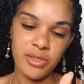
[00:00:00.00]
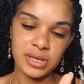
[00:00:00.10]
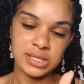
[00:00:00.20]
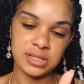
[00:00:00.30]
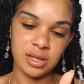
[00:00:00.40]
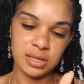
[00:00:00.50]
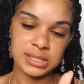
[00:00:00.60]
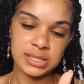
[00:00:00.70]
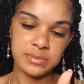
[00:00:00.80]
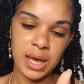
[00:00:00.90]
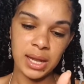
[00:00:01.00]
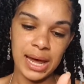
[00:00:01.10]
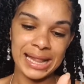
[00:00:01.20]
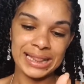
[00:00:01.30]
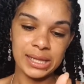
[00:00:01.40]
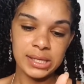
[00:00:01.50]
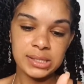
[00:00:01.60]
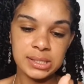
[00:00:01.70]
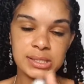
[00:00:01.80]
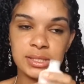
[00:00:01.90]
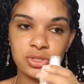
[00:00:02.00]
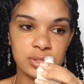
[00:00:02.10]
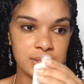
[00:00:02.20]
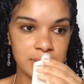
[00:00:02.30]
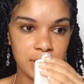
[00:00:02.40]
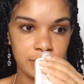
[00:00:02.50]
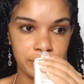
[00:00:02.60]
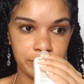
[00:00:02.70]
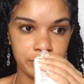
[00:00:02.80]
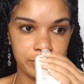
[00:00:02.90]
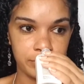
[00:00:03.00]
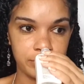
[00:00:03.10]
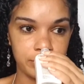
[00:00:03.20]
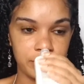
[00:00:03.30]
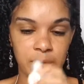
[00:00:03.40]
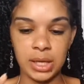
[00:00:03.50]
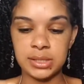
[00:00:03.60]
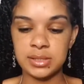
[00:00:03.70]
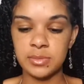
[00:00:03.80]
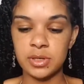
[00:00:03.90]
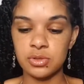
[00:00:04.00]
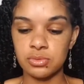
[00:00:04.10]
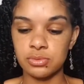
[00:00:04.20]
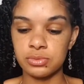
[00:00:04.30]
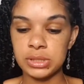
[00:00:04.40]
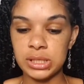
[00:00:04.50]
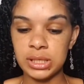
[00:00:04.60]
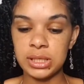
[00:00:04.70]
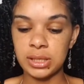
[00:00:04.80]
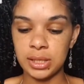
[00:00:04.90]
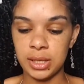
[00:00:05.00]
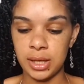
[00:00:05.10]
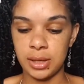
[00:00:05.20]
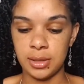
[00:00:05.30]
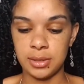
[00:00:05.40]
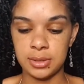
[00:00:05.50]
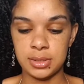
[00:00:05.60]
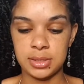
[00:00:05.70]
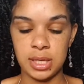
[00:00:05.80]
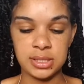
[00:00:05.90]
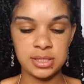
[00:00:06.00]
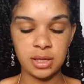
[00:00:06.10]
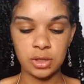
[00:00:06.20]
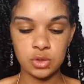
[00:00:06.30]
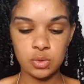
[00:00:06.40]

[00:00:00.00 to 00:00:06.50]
this does smell a little citrusy. It smells really nice. It's not